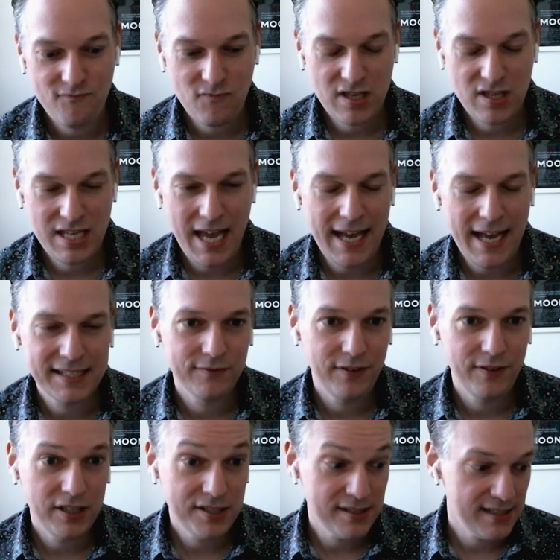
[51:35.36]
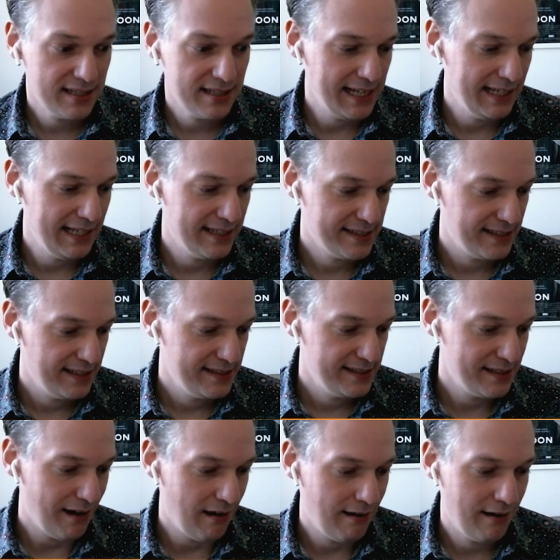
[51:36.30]
Yeah, so versions and aliases
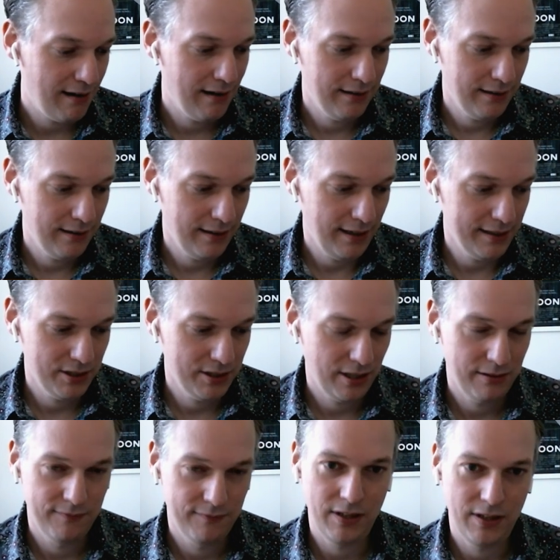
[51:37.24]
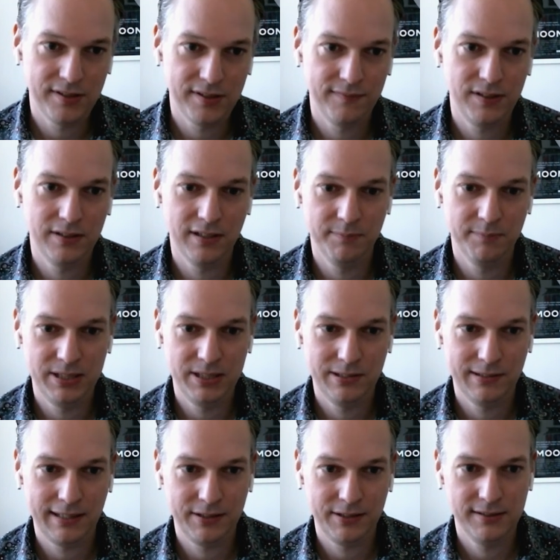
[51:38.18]
are, you know, for those of you that have been
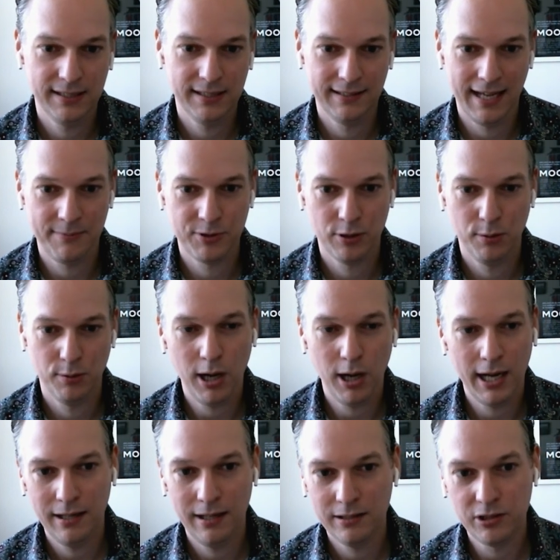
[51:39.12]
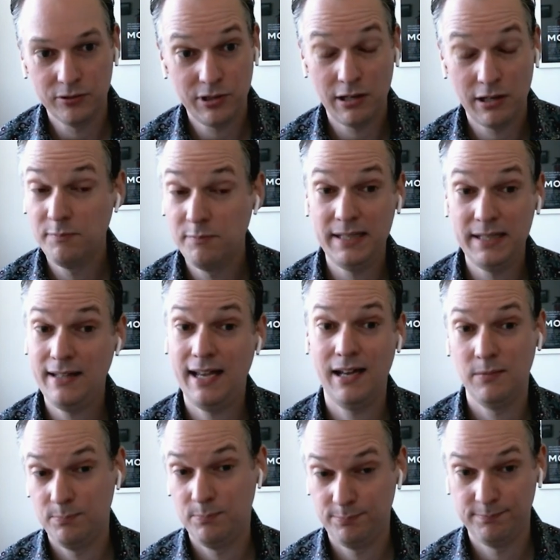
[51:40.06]
using Lambda a while, you'll know I've been there
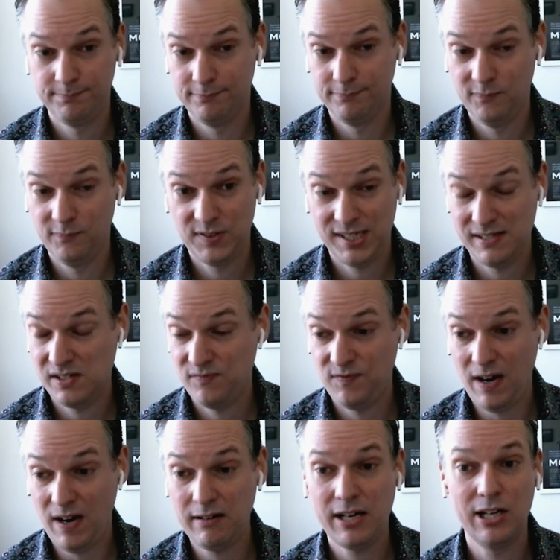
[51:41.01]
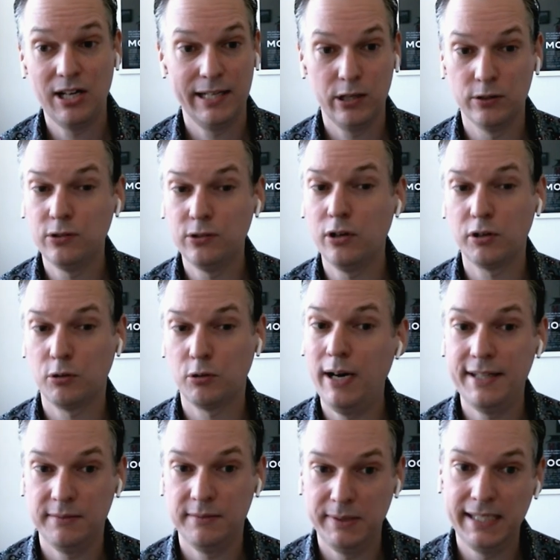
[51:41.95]
since very early on, not
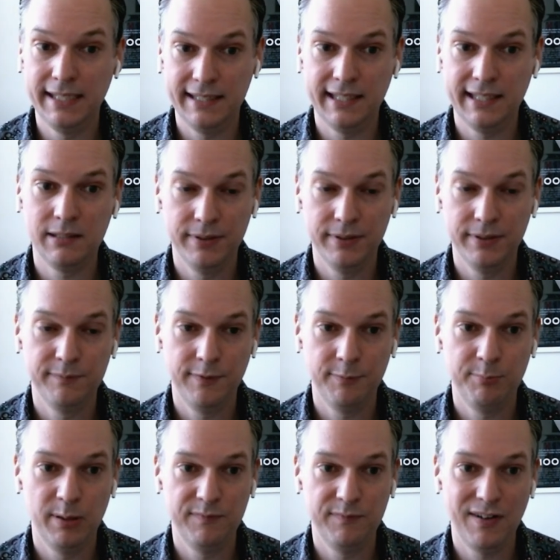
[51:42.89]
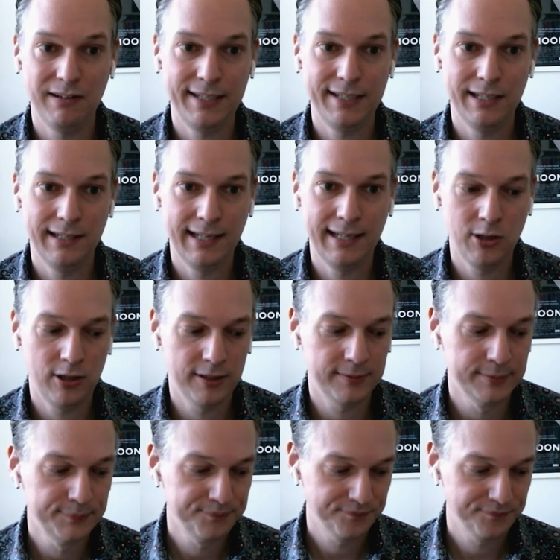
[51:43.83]
quite the beginning, but very early on.